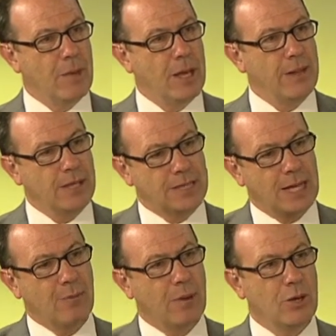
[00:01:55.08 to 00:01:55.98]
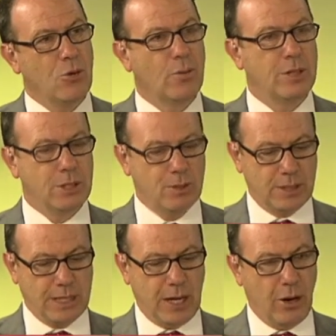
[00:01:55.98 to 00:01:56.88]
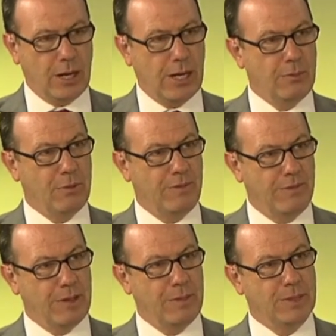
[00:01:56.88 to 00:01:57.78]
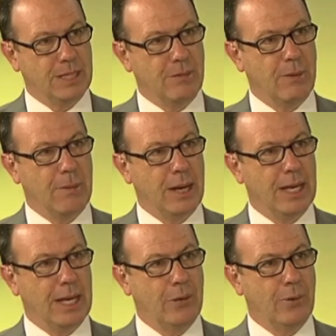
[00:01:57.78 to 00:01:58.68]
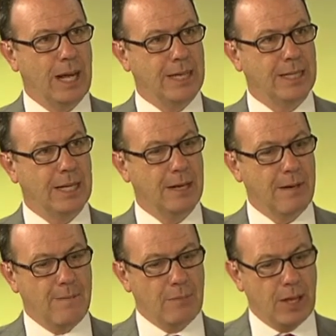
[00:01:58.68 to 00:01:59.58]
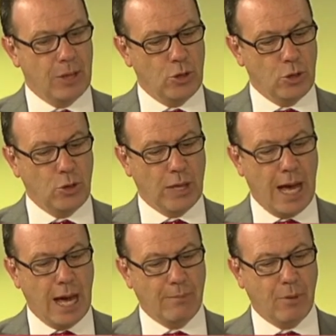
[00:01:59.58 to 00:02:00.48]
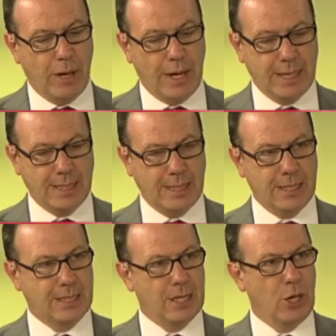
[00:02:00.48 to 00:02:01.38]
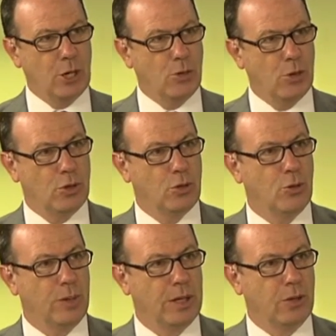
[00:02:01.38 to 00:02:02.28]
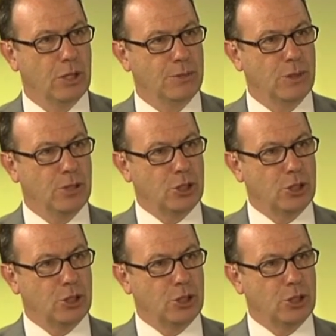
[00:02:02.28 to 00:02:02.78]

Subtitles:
In the same way your business would say, I can only put 15% of my money into an asset. You can't buy an asset that's only worth $2 million because